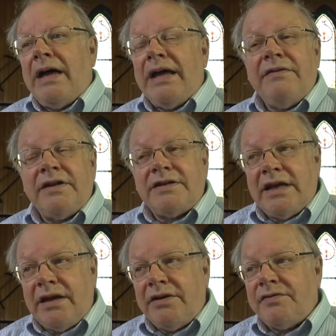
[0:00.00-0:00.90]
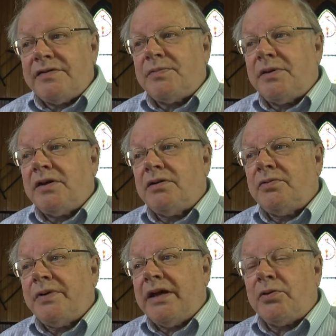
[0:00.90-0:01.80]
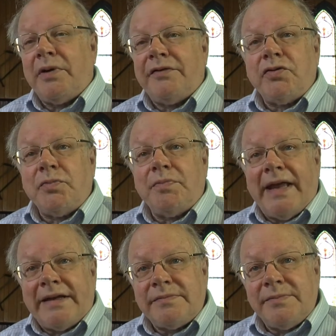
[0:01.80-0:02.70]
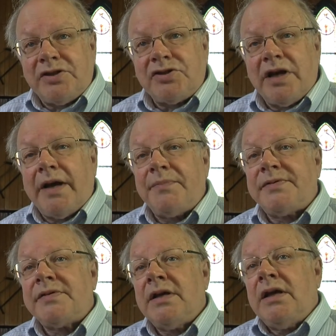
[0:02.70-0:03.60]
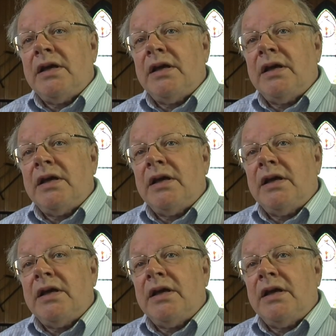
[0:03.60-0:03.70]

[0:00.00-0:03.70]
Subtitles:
In the town of Oswego, we had quite a few blacksmith shops.